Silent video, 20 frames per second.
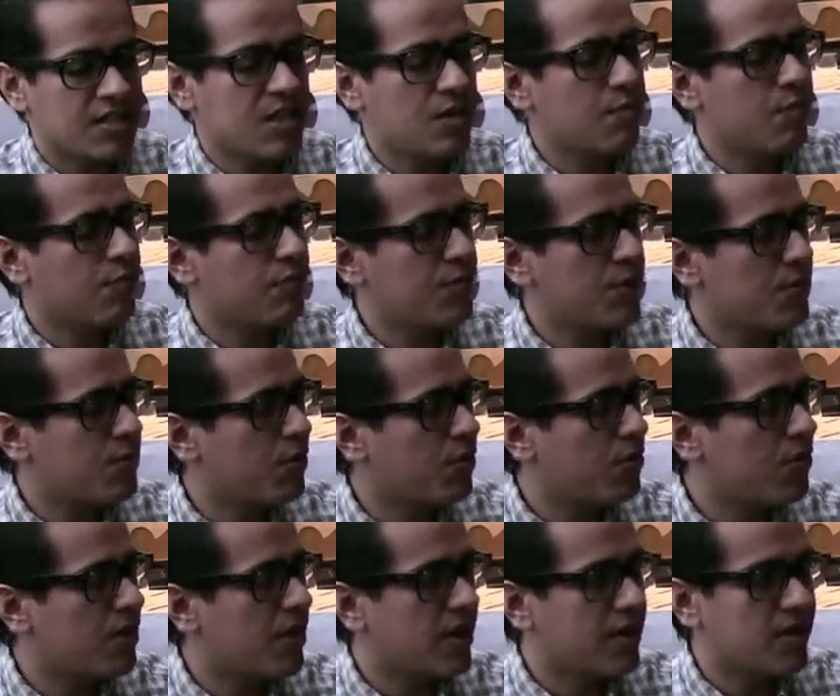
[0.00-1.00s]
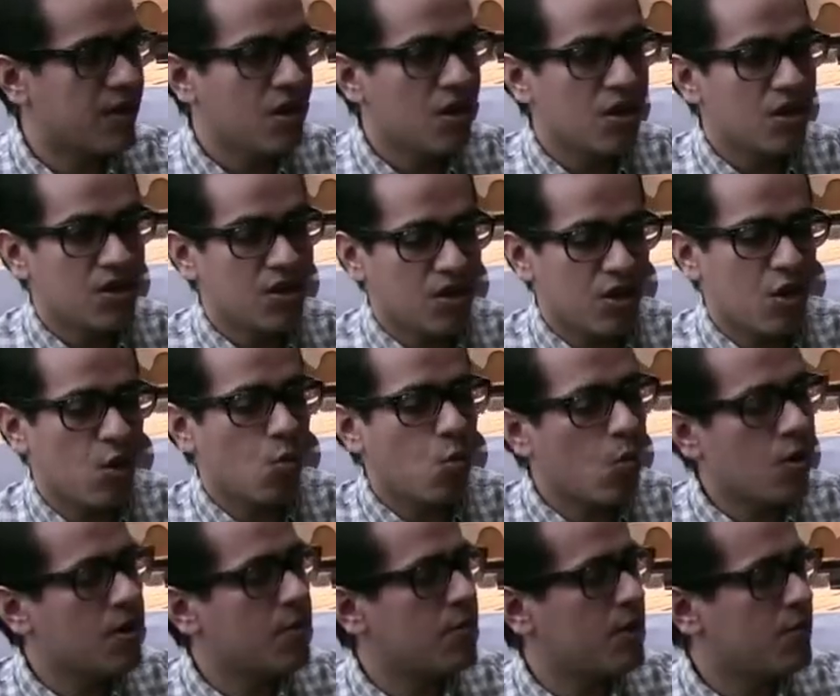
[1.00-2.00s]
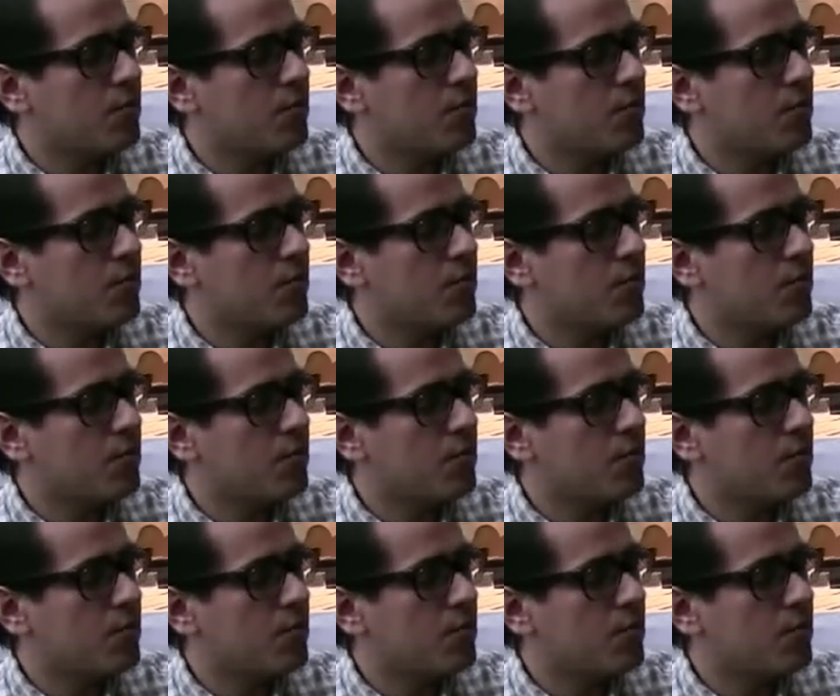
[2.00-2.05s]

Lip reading: team of people that want